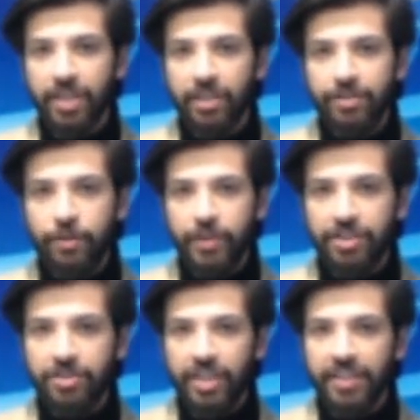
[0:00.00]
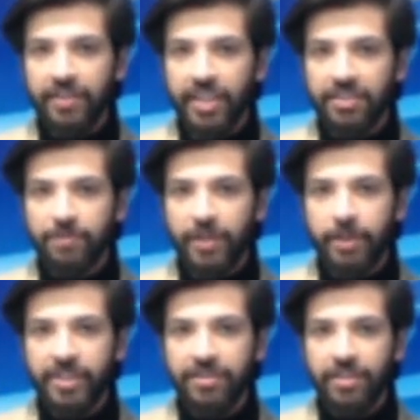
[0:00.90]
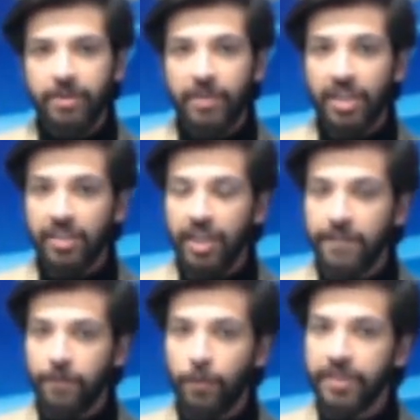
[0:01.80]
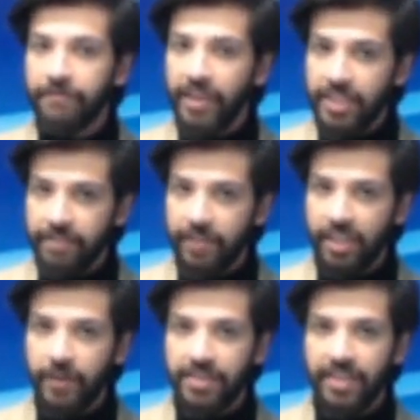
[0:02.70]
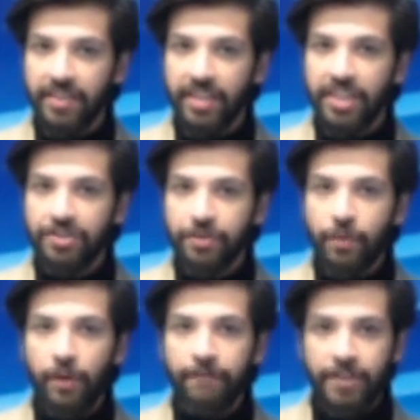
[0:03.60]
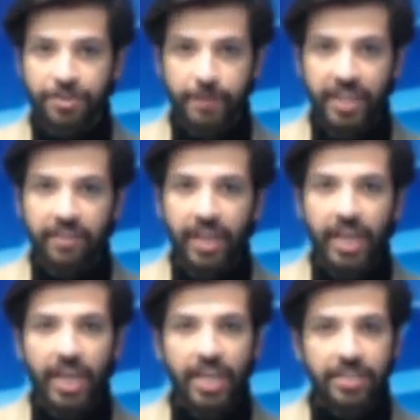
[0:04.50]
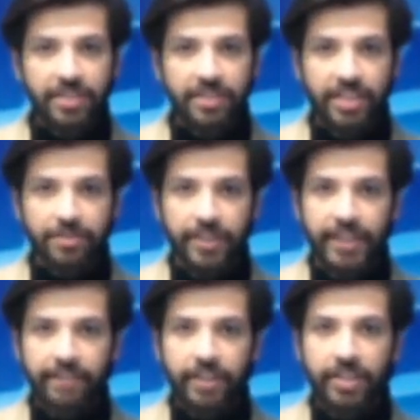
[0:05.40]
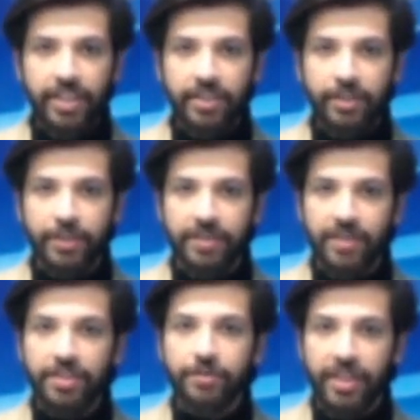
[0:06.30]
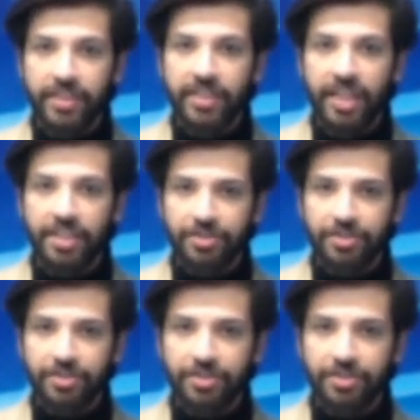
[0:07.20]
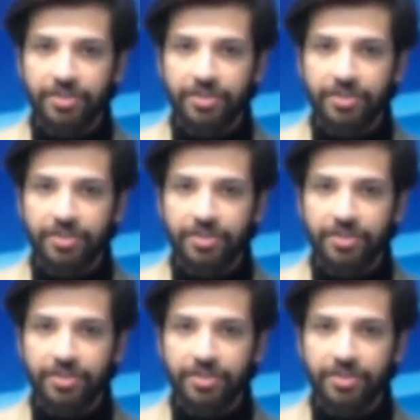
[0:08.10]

Tony Ashai thanked Prime Minister Imran Khan for effectively raising the issue of Kashmir at international level, including the United Nations.